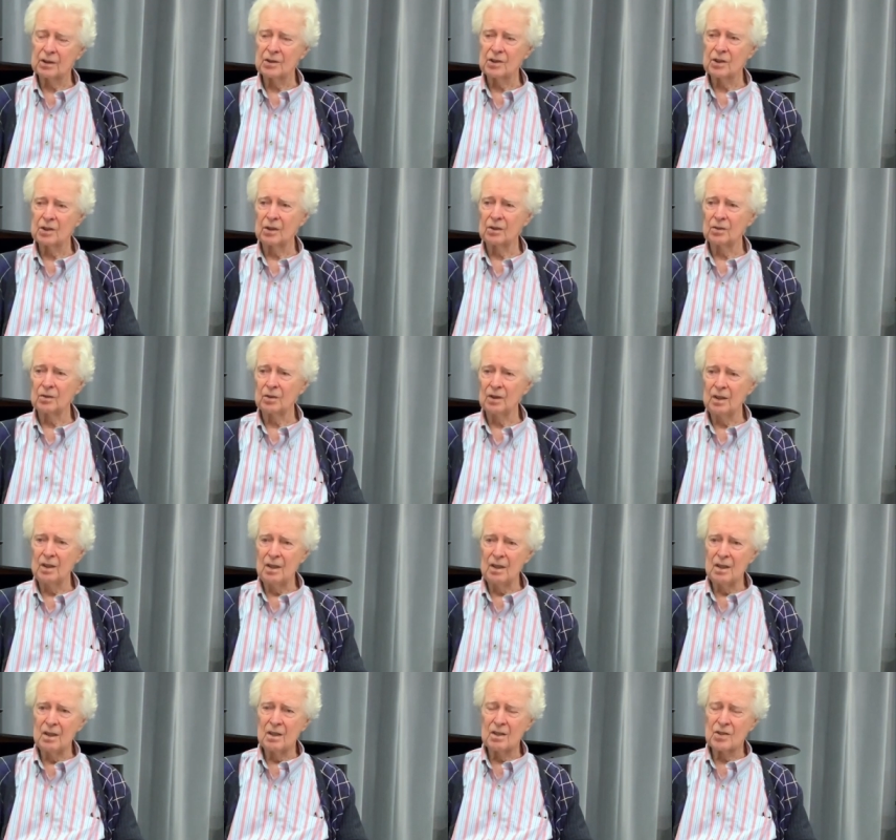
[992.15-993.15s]
So
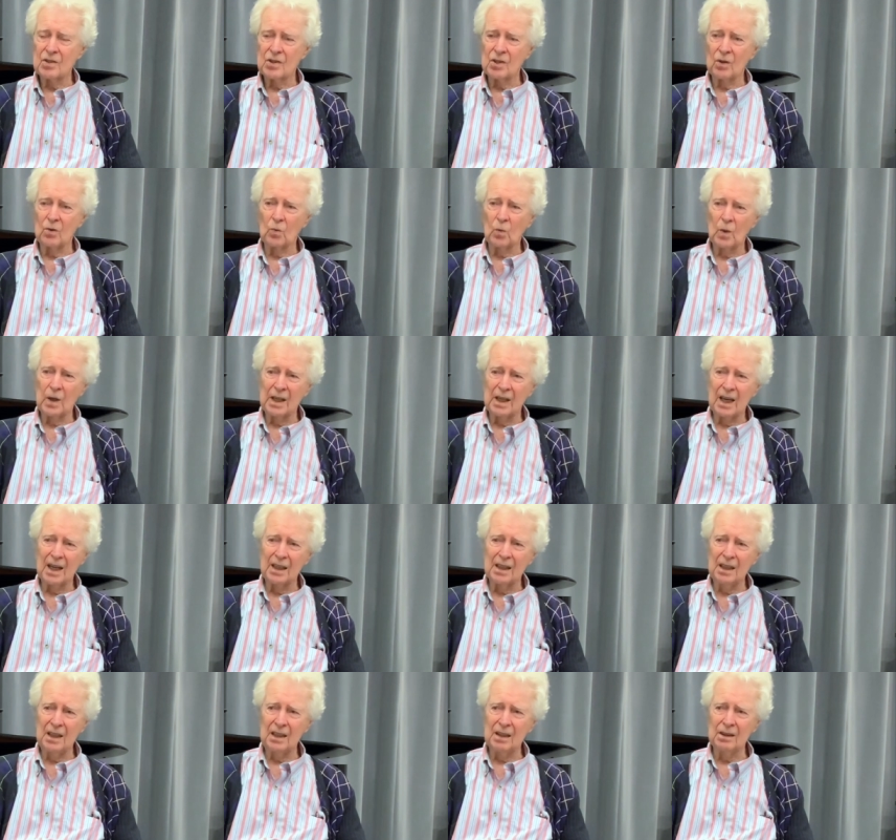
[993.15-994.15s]
when
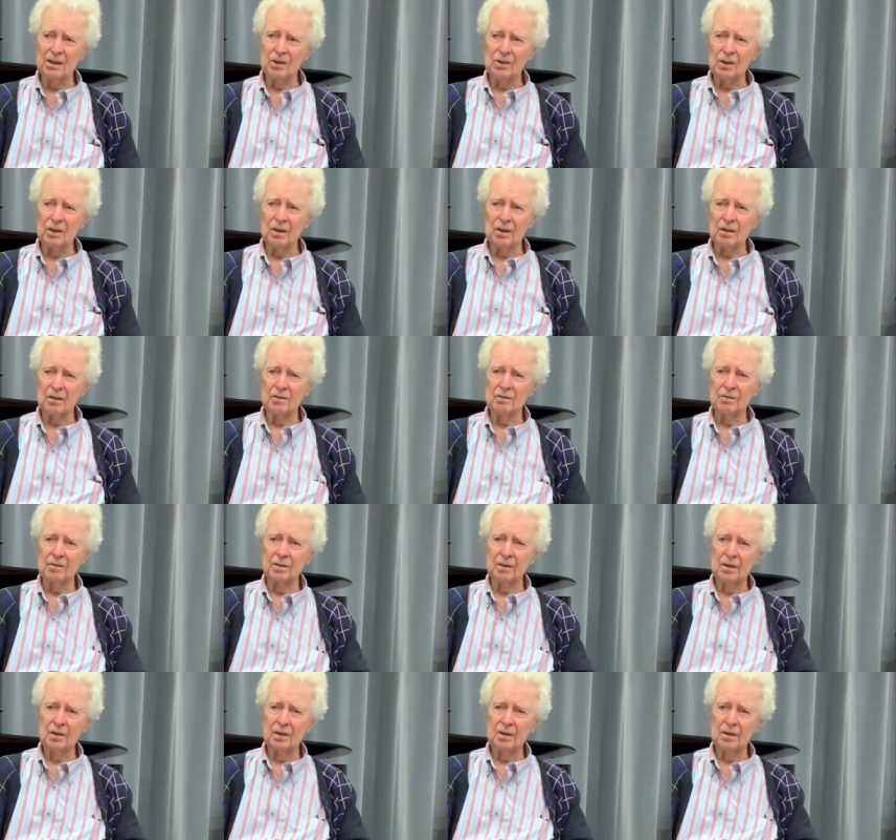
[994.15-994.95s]
I hear of